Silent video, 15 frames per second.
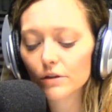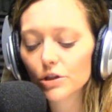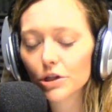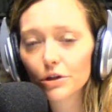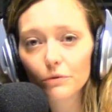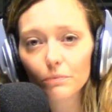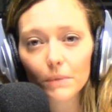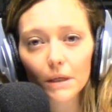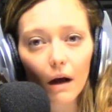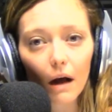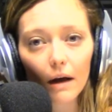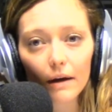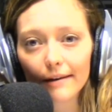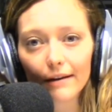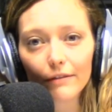cheered me
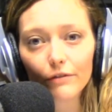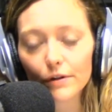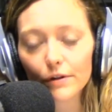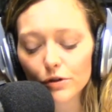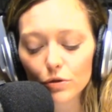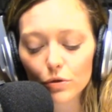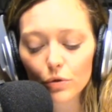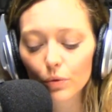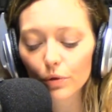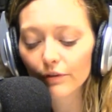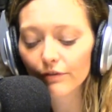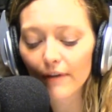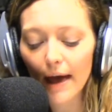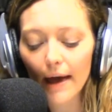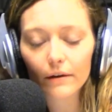on at every school
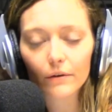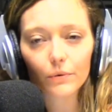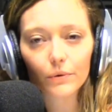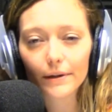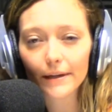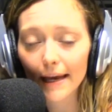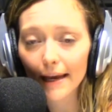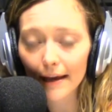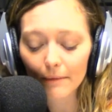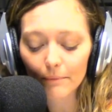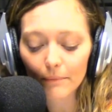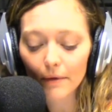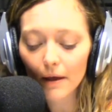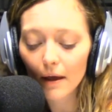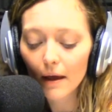event or game,